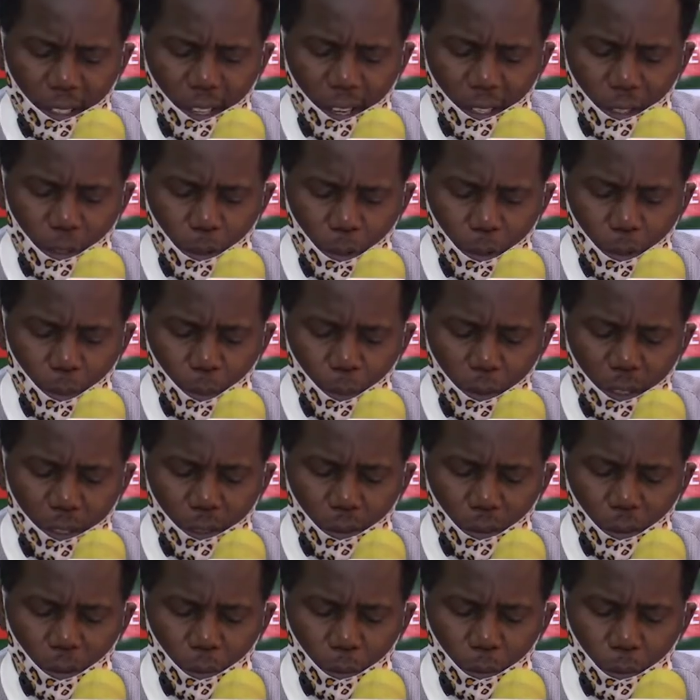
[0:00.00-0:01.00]

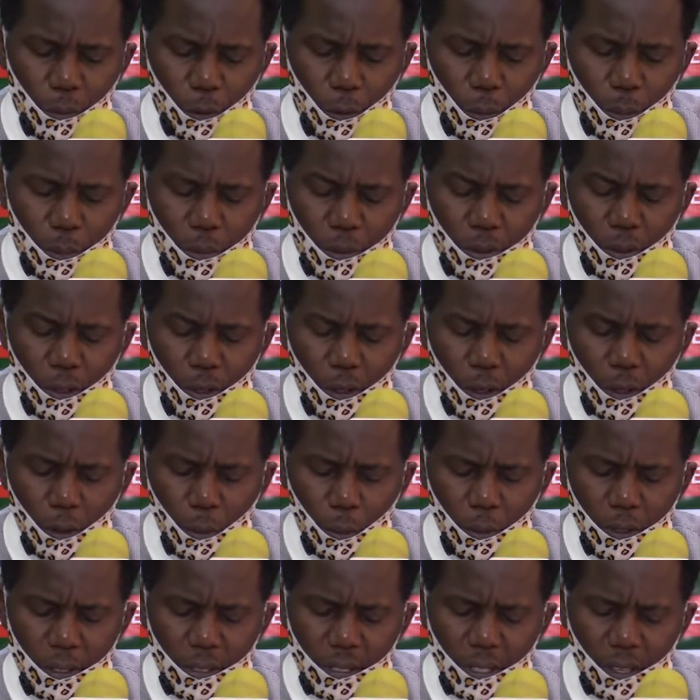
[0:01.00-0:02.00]
assortment of groups
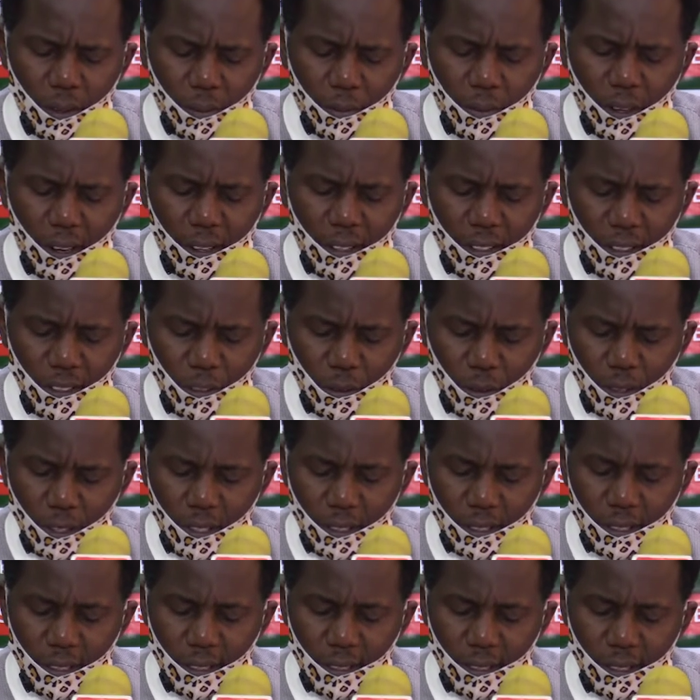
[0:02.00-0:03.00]
with several
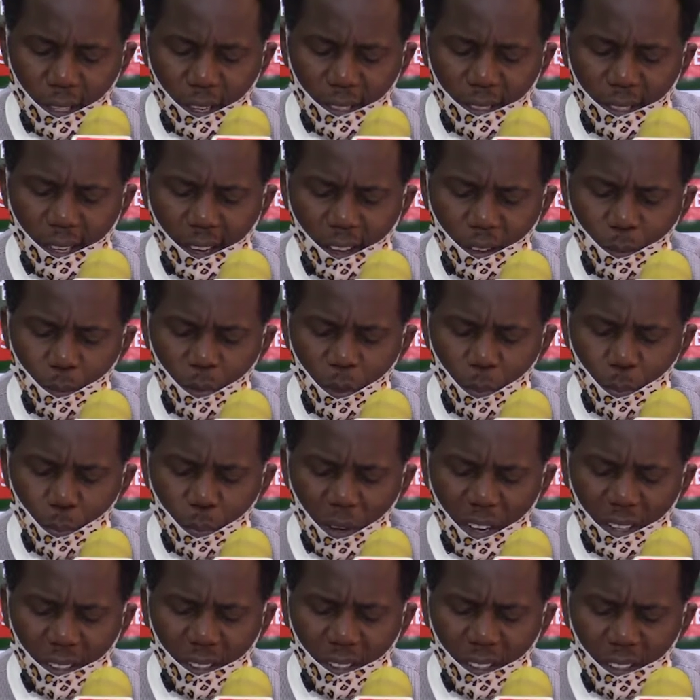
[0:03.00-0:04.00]
interests that have been
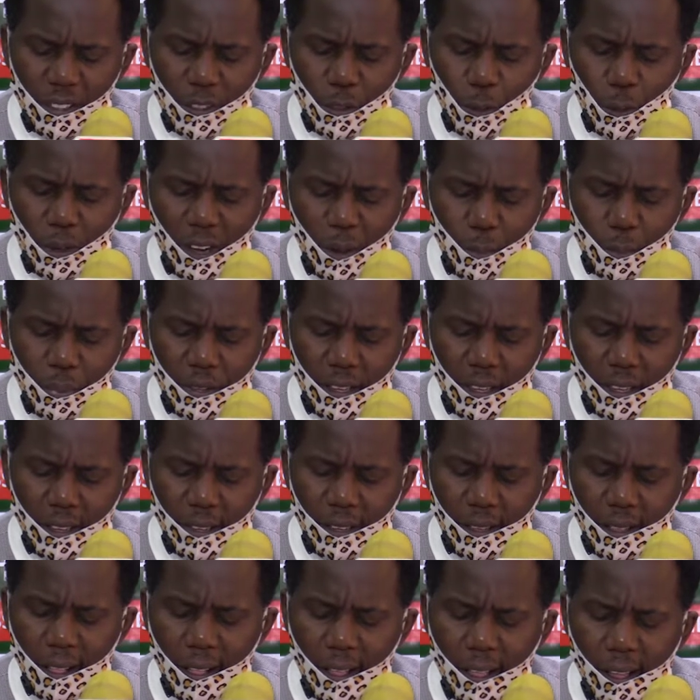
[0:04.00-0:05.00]
packaged to
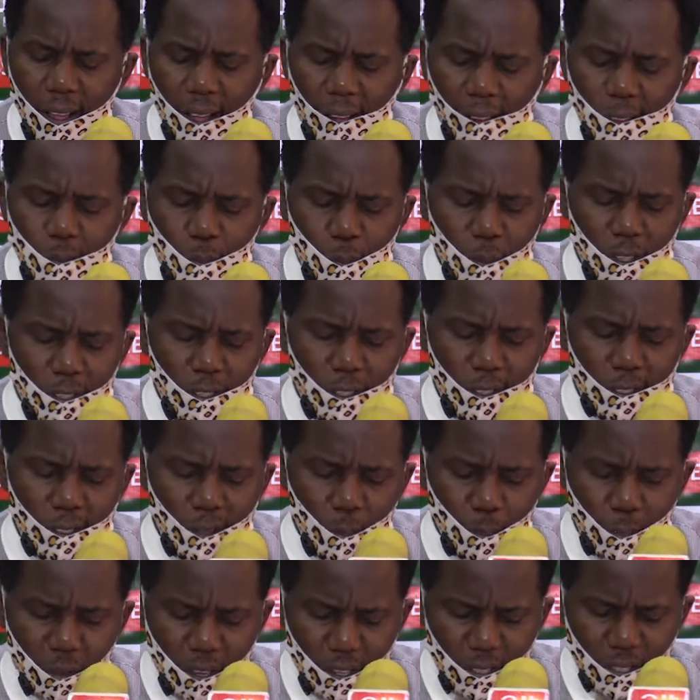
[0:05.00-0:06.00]
appear as being in
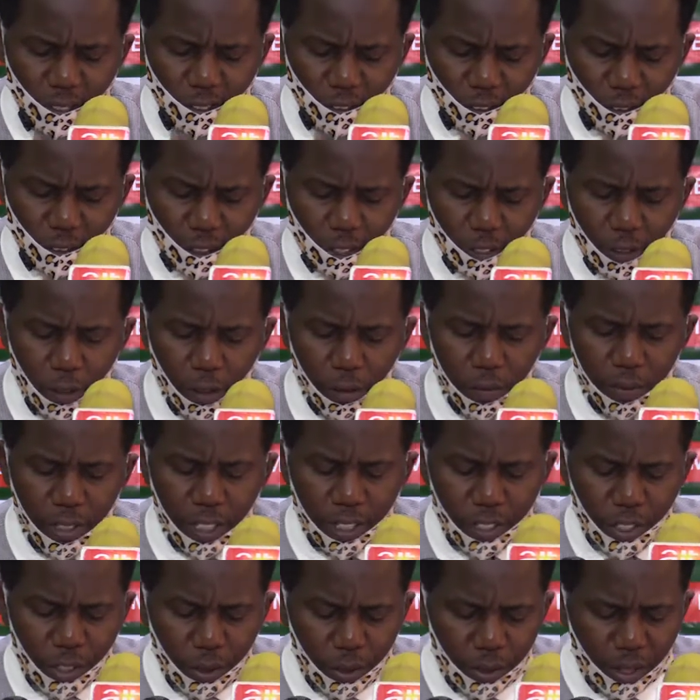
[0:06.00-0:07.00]
the best interest of
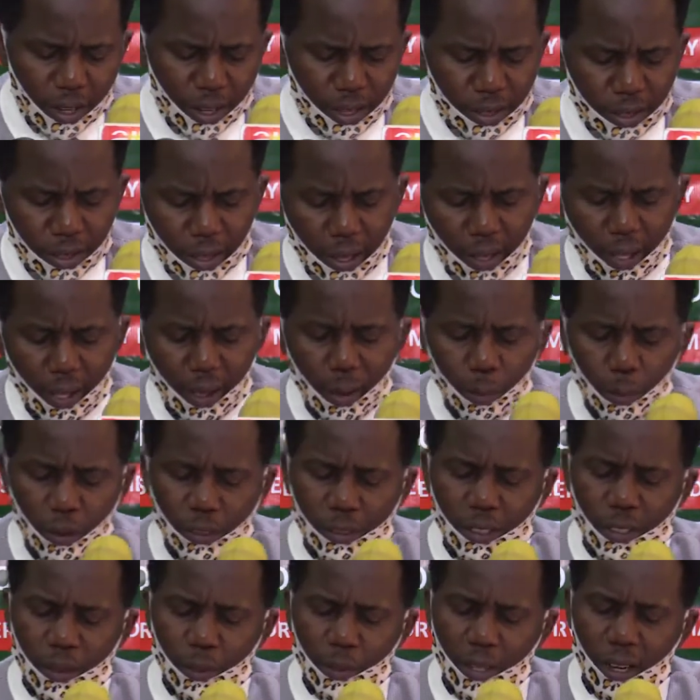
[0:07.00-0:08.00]
Nigerians,
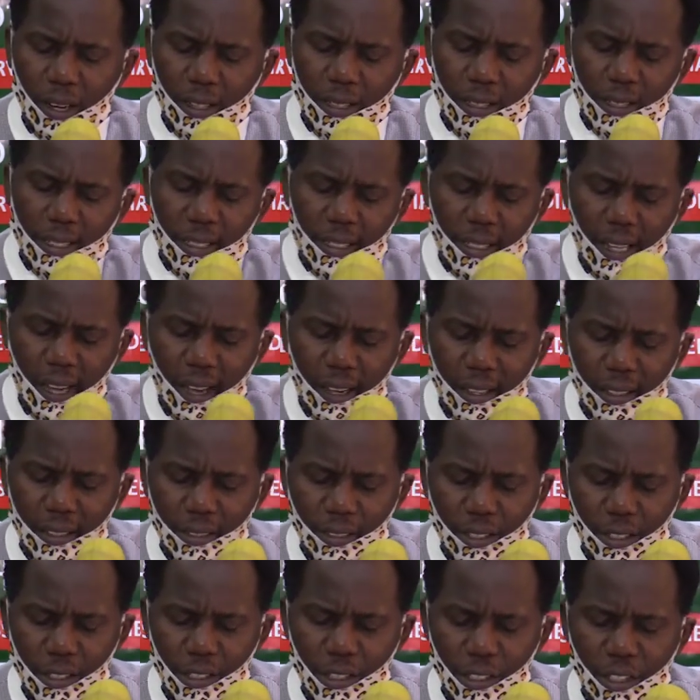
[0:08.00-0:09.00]
but in reality are
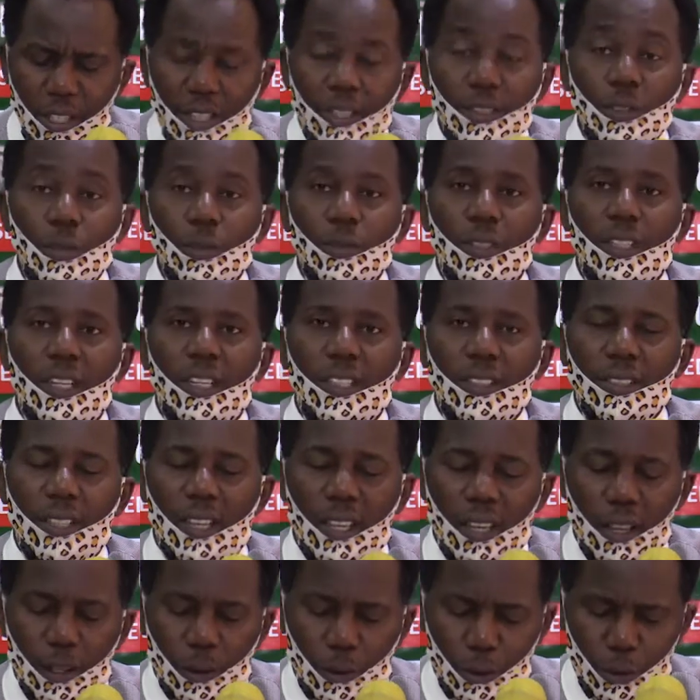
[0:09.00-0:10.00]
a danger to the
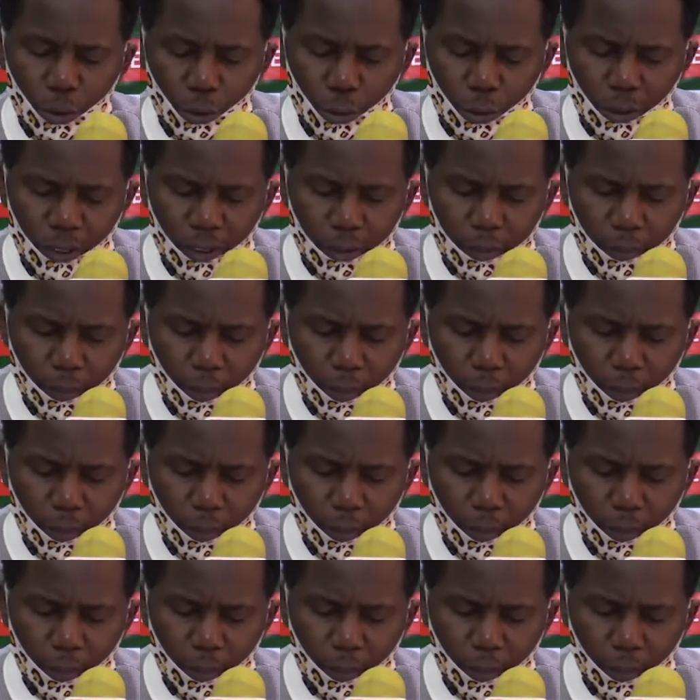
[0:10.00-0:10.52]
entire country.